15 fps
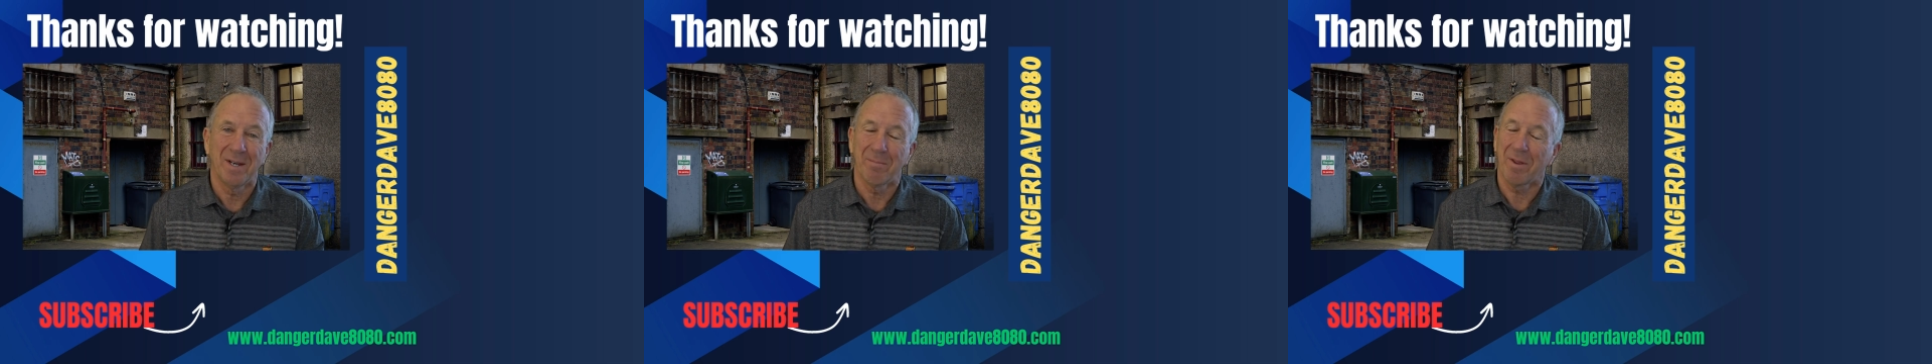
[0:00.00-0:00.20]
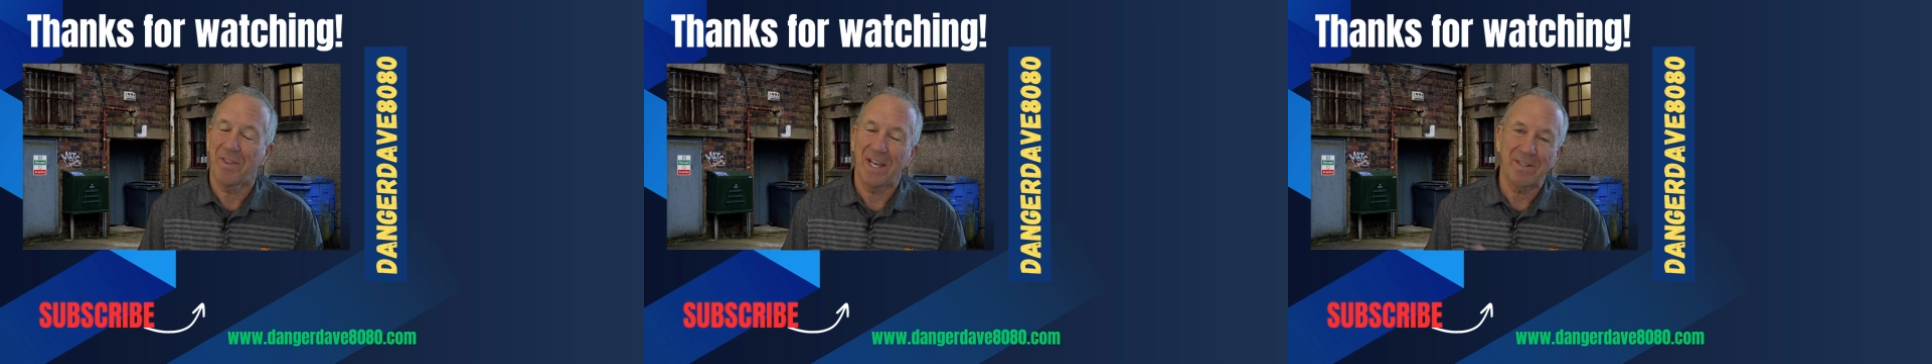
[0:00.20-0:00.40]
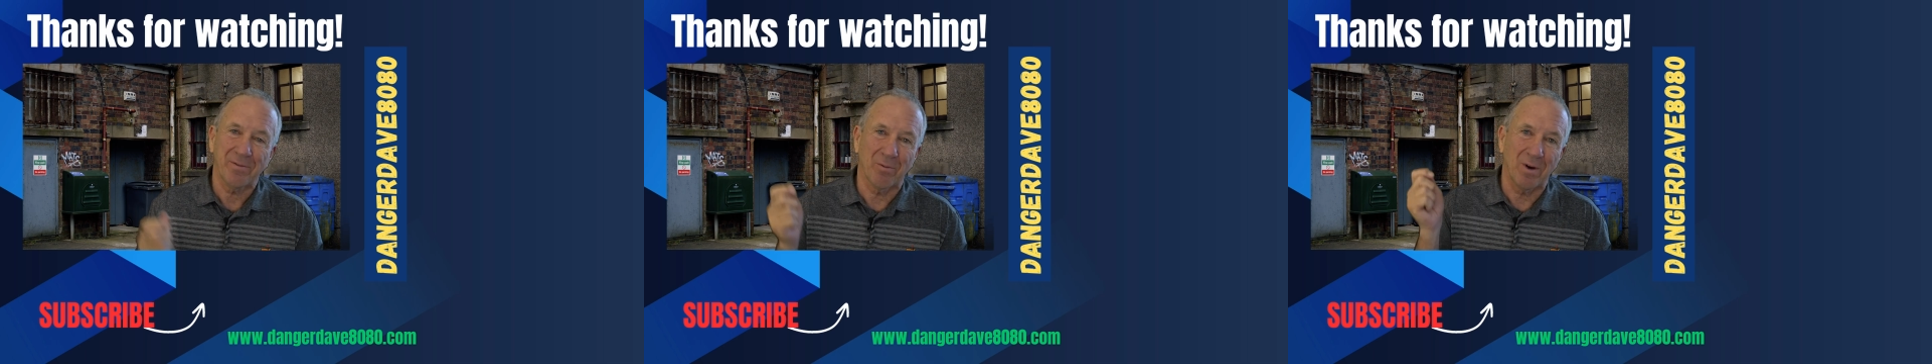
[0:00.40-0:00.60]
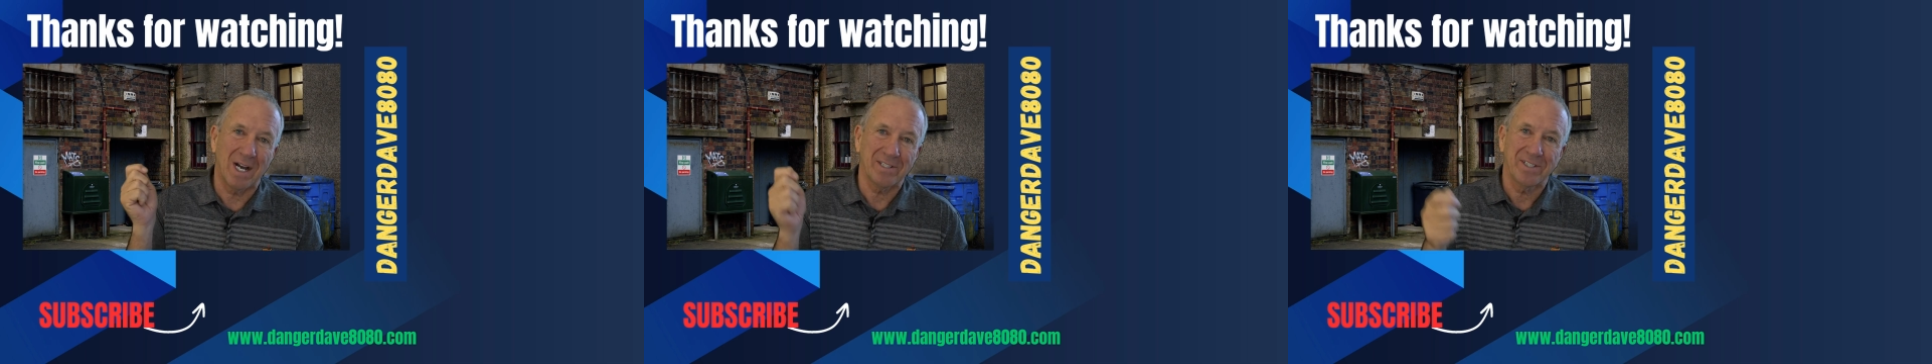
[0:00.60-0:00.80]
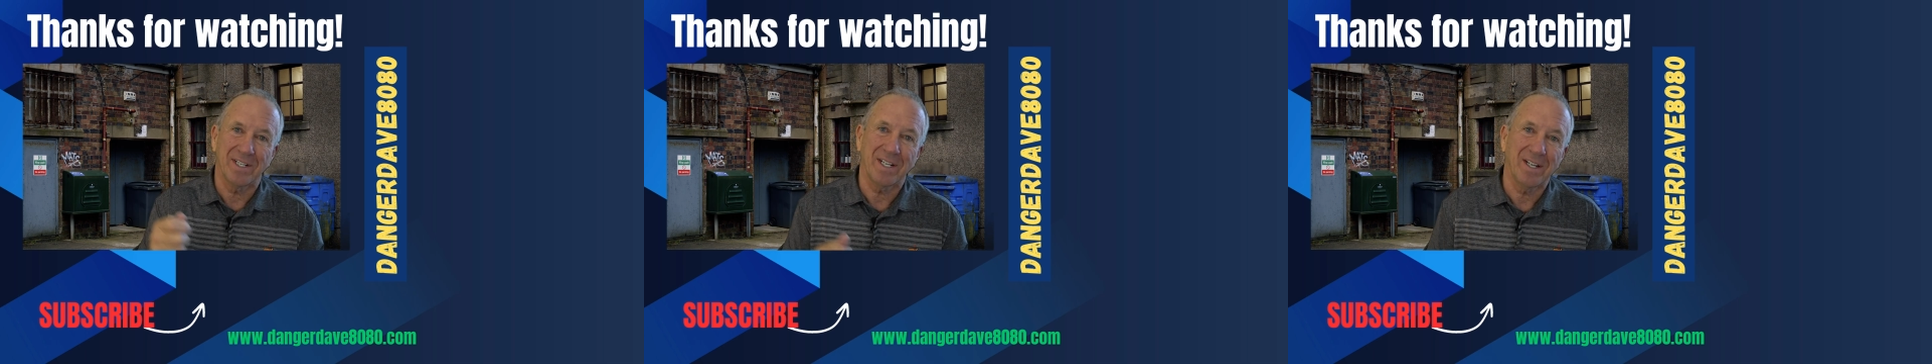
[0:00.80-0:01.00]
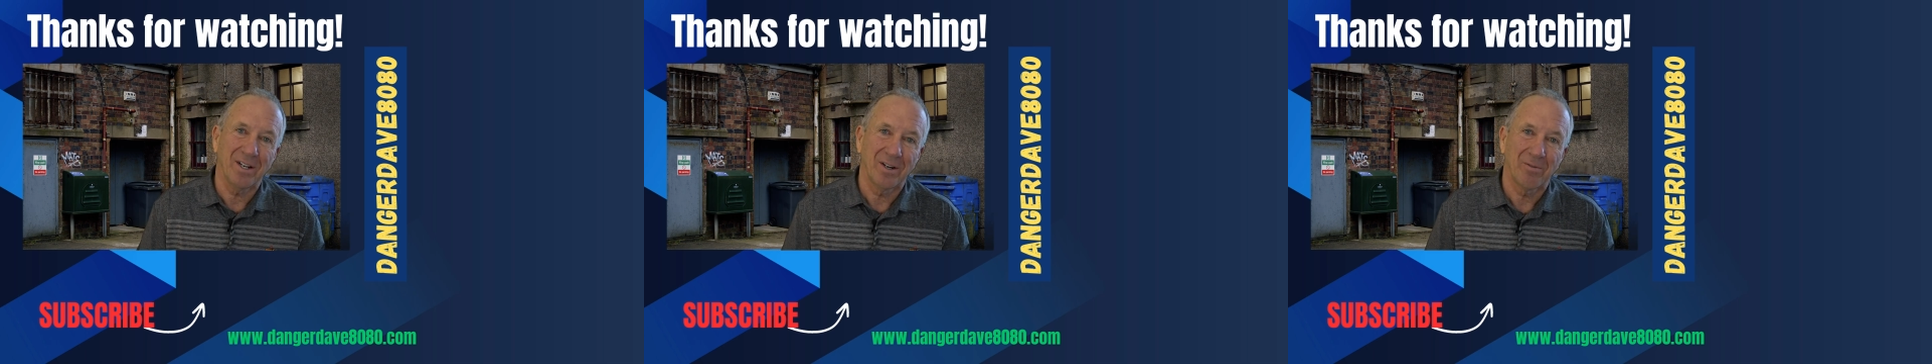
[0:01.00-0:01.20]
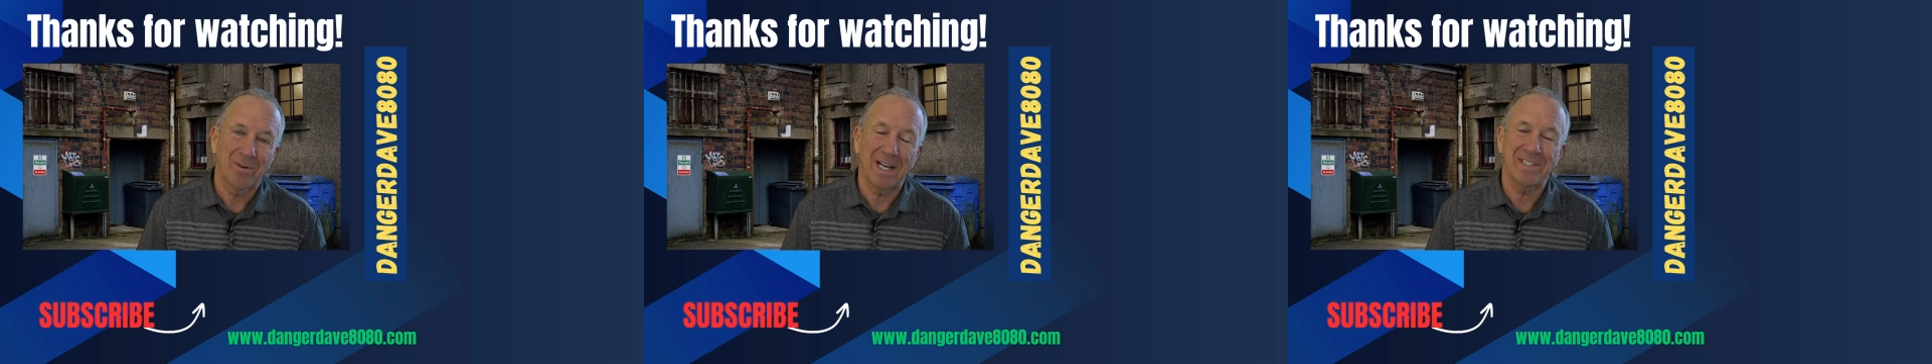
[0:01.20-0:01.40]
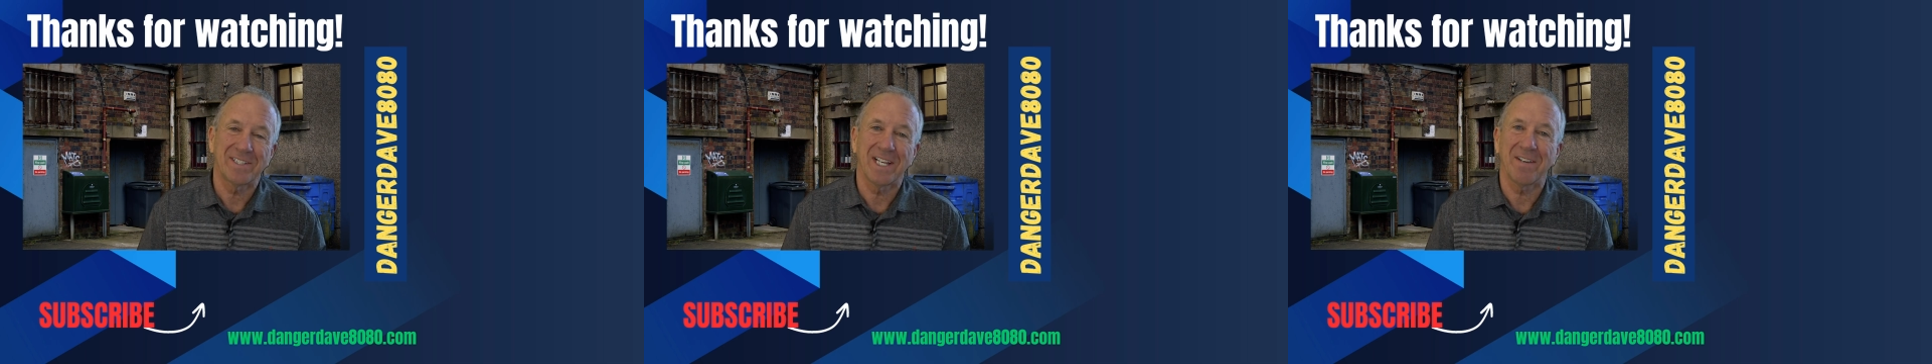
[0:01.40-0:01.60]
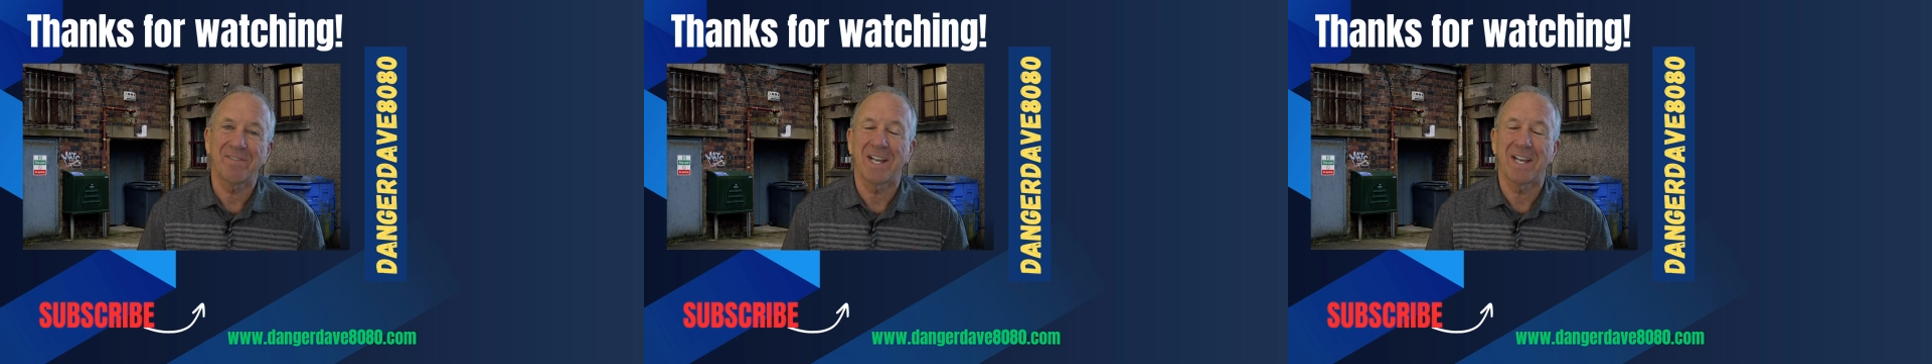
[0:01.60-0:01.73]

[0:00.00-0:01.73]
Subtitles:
But thanks for watching. Ride safe.